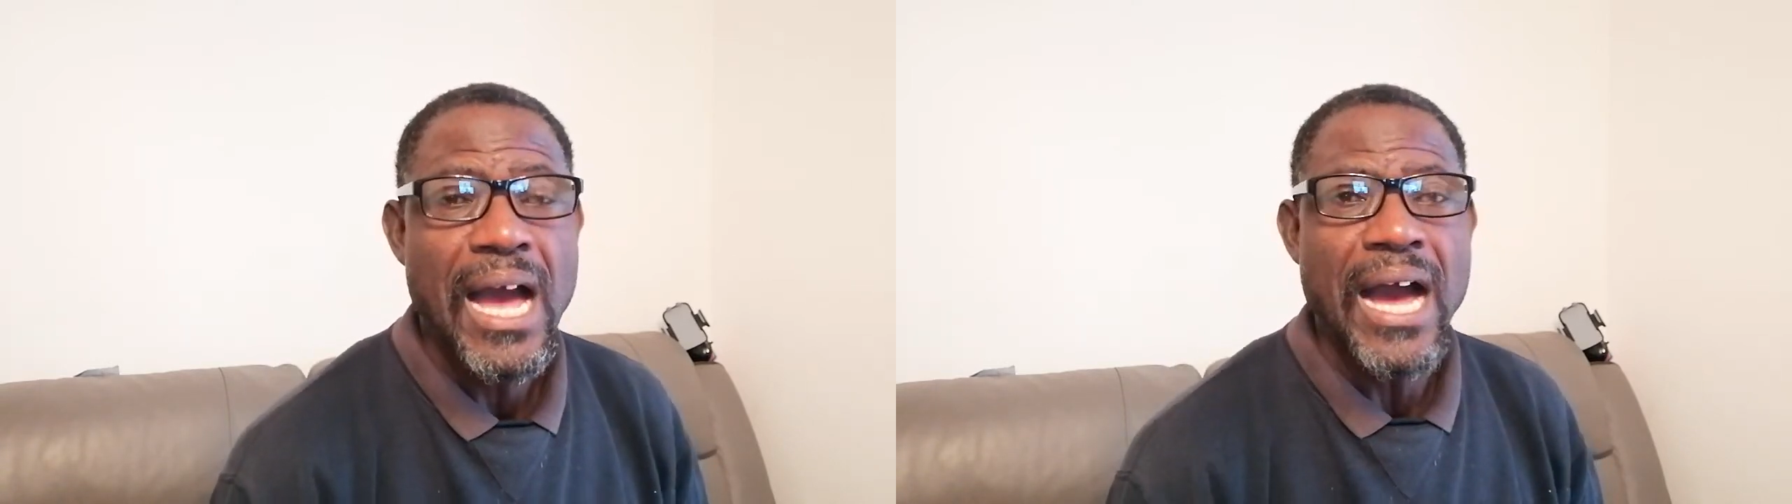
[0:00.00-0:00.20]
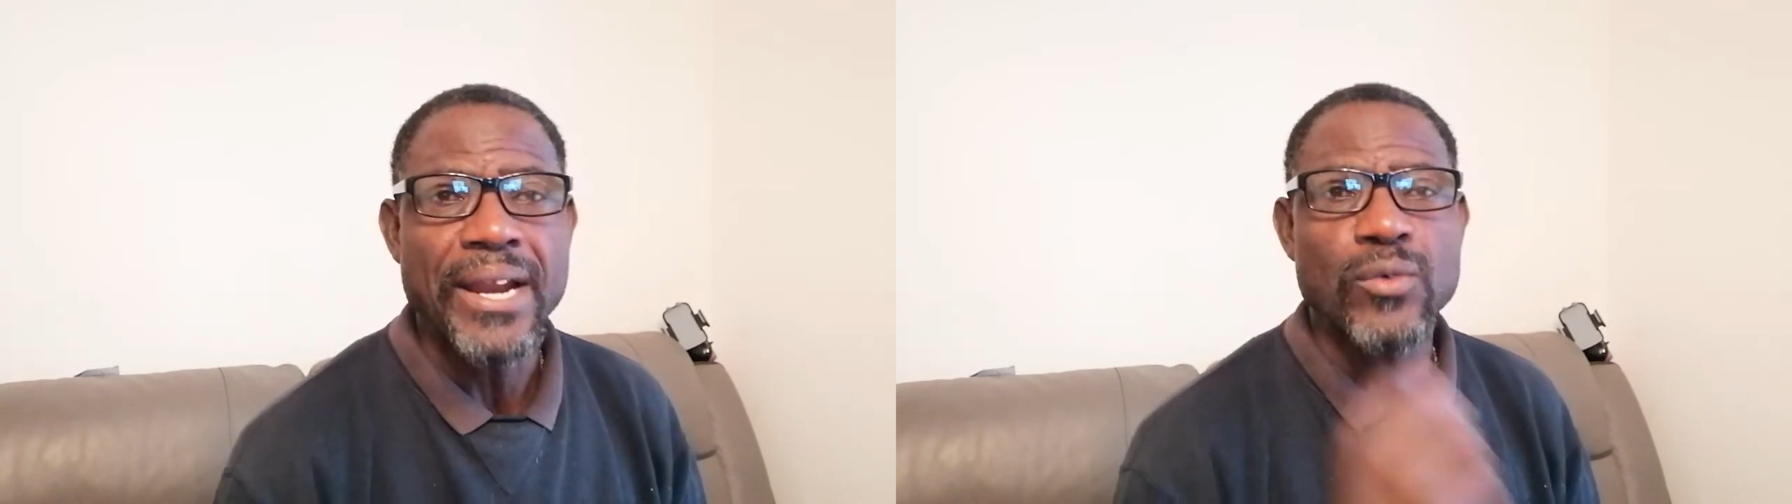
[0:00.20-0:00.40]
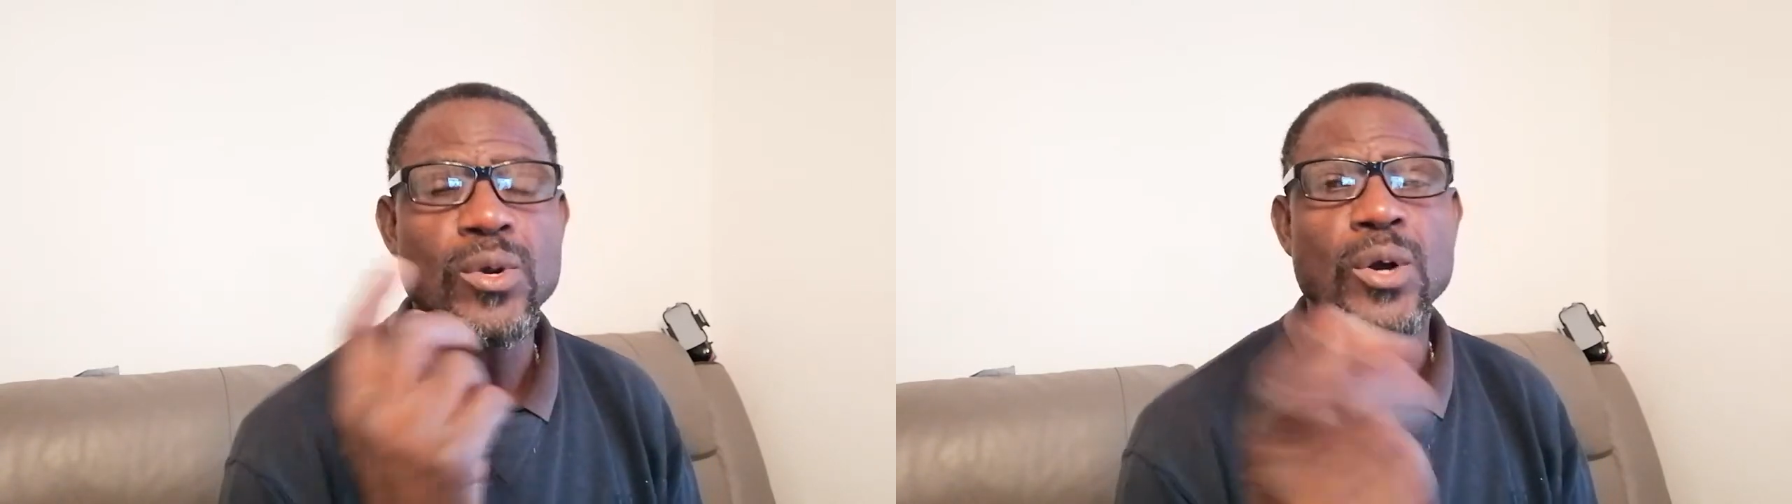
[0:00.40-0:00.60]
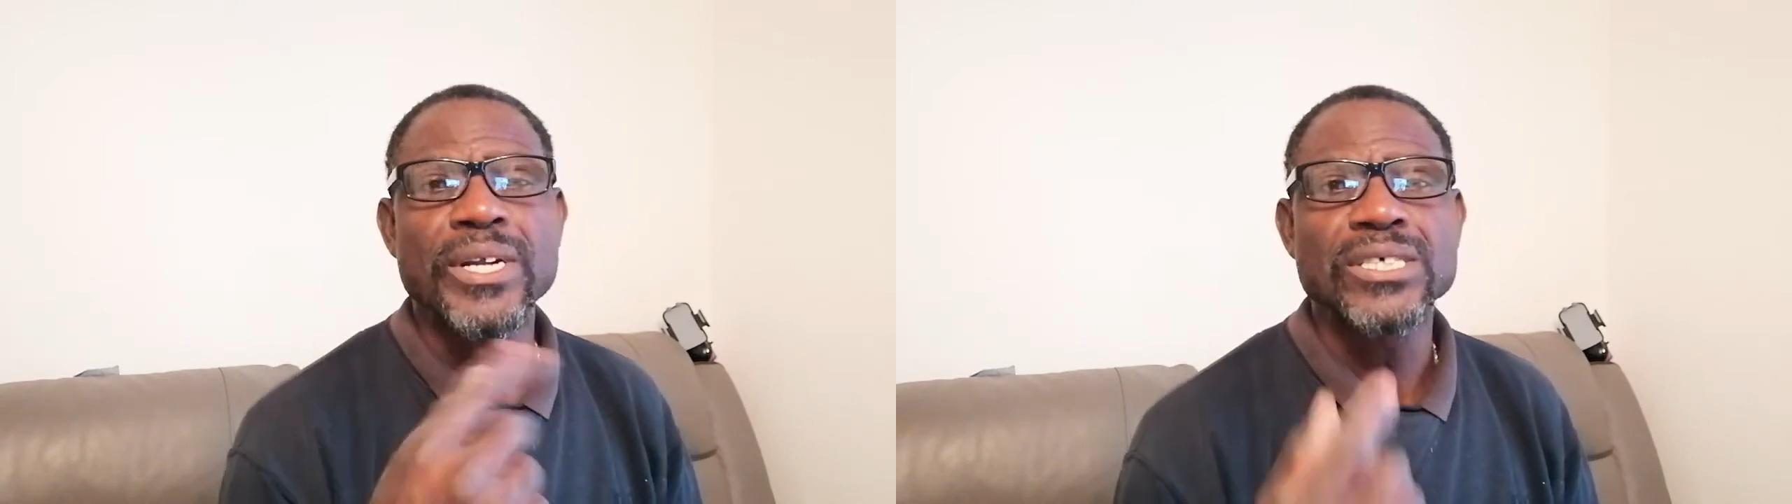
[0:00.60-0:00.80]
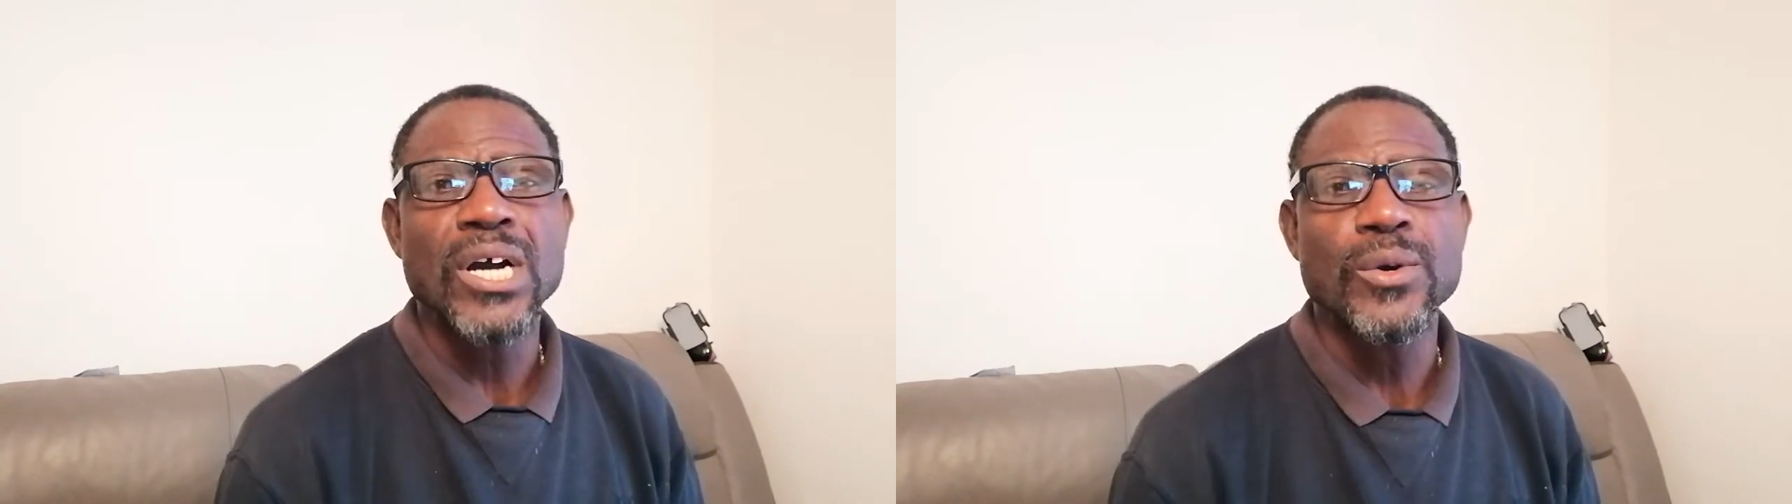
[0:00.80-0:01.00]
And
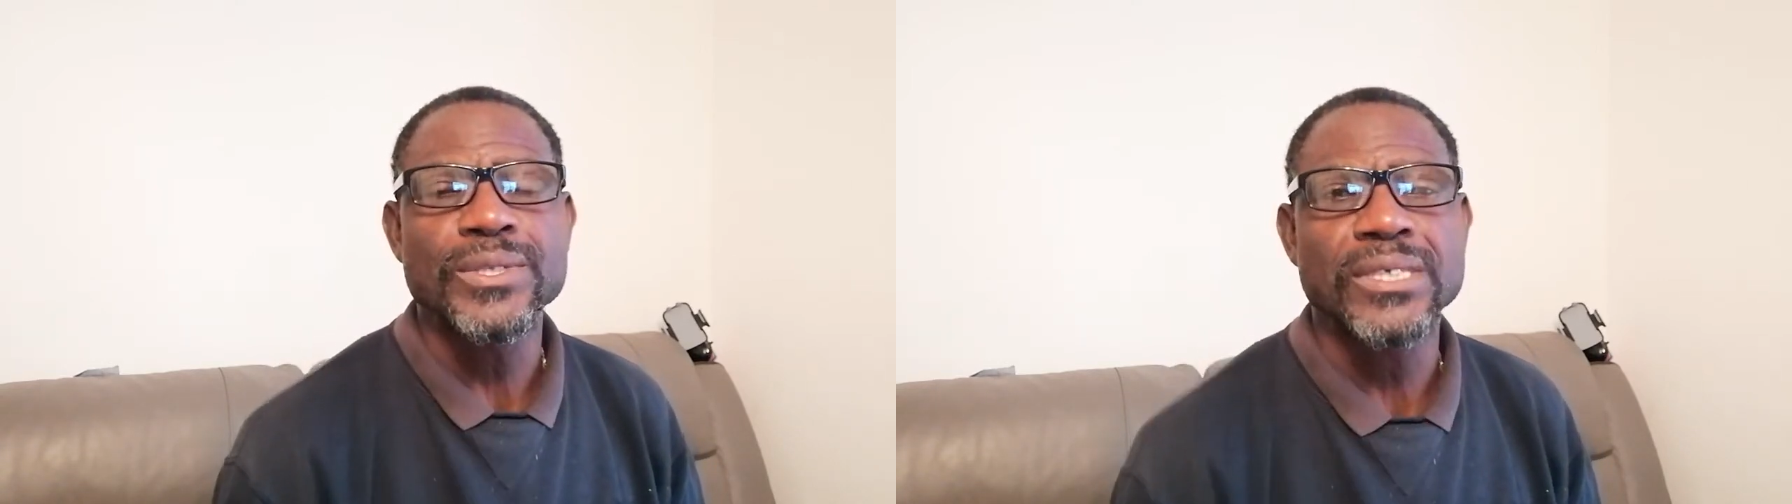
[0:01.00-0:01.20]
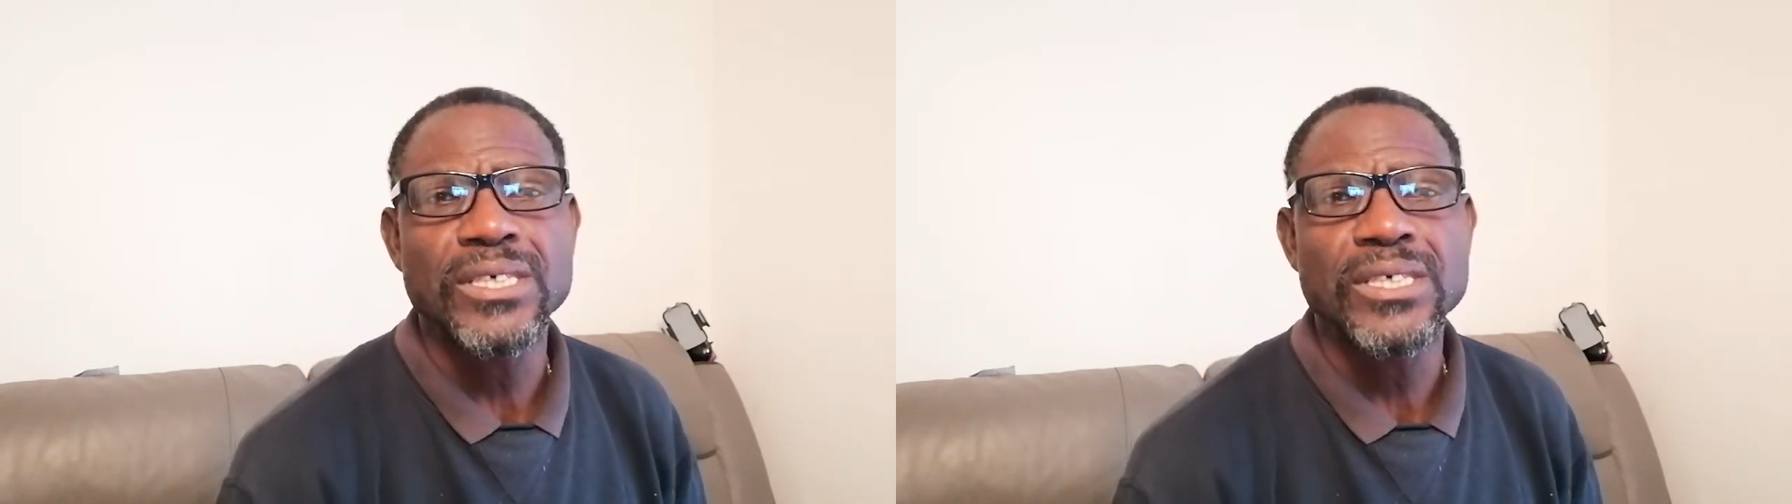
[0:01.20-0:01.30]
around his house